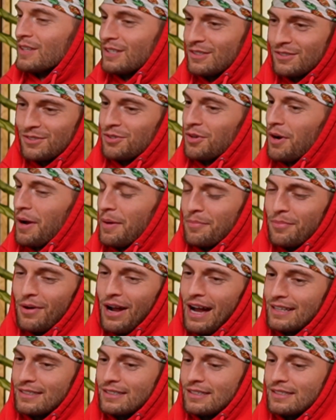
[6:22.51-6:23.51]
This is great
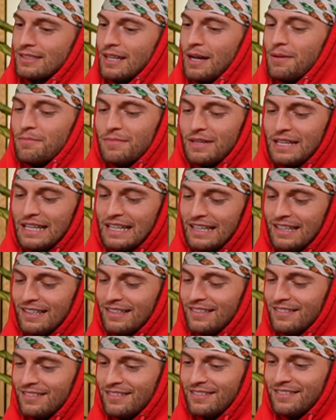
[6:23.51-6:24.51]
practice. I'm
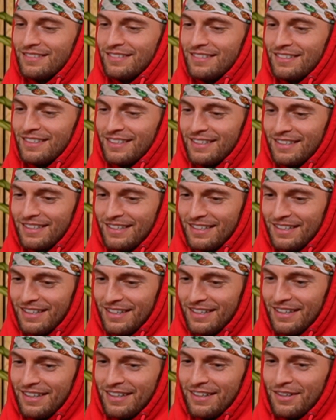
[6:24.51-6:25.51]
in
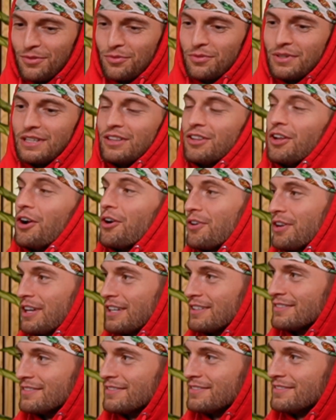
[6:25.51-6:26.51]

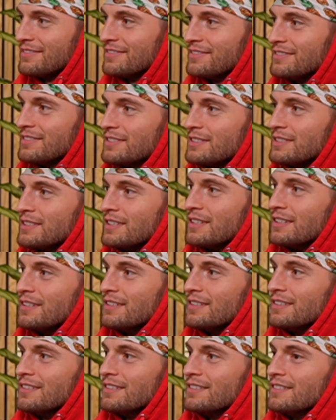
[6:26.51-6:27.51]
relearning
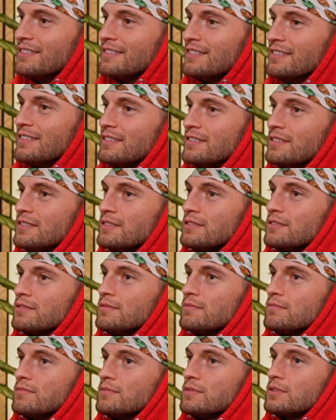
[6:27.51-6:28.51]
to
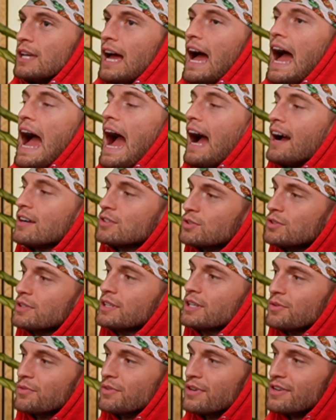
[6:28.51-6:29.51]

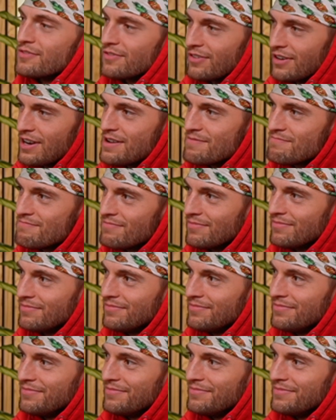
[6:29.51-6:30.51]
actually reframe.
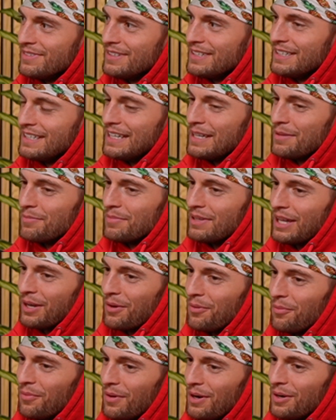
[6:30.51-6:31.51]
Be like,
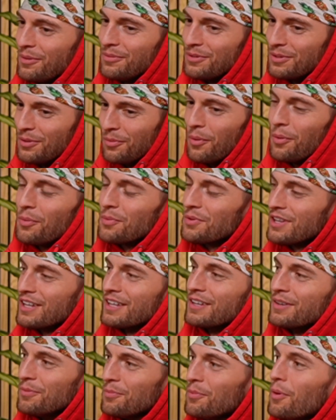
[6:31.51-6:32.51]
what
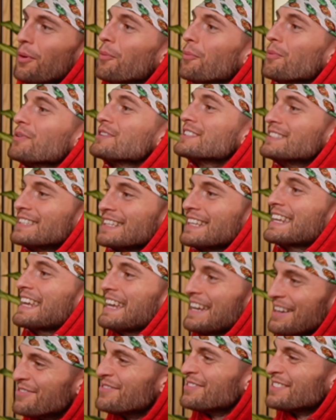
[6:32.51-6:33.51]
was the
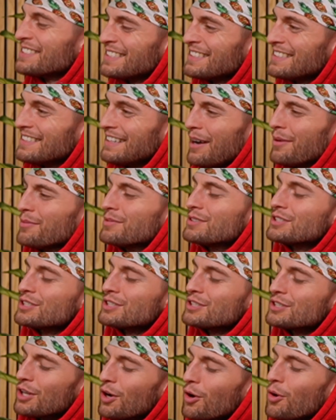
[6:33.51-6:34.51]
gift? I was
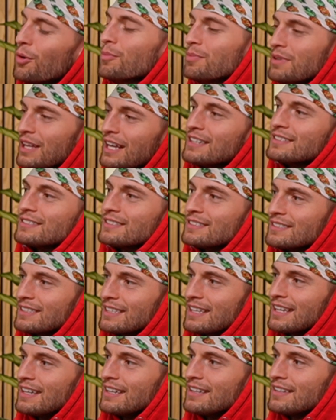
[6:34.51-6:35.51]
so blessed as a
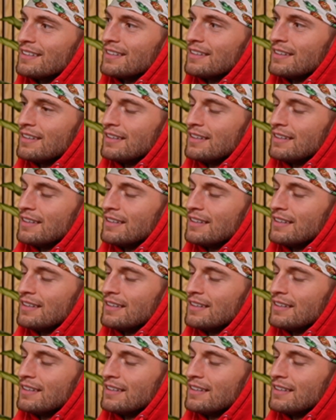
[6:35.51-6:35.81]
kid.